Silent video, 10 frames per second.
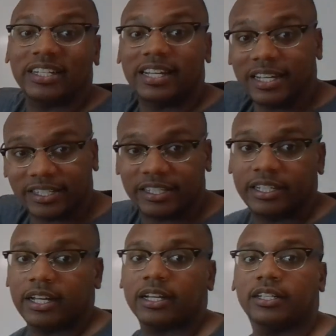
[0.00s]
the digit
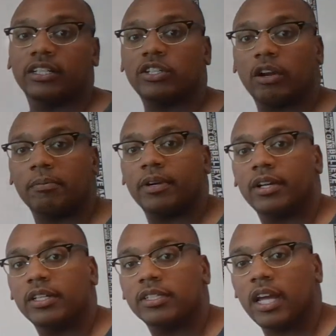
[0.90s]

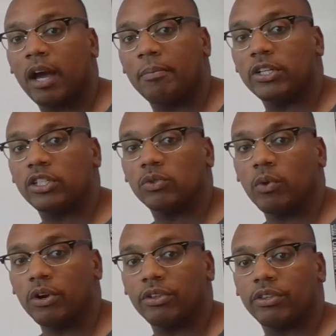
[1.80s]
determines how much it's
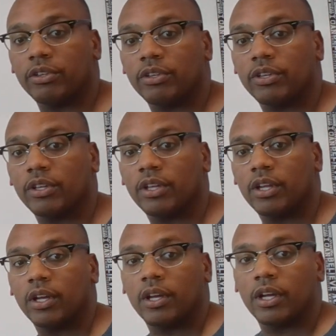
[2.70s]
worth.
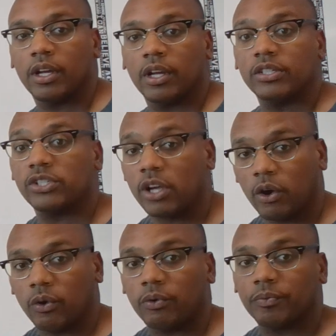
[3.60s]

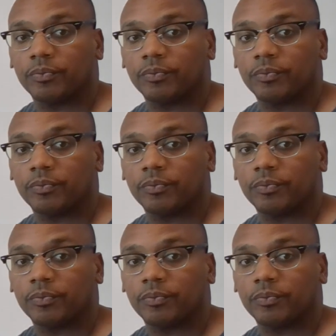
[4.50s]
So,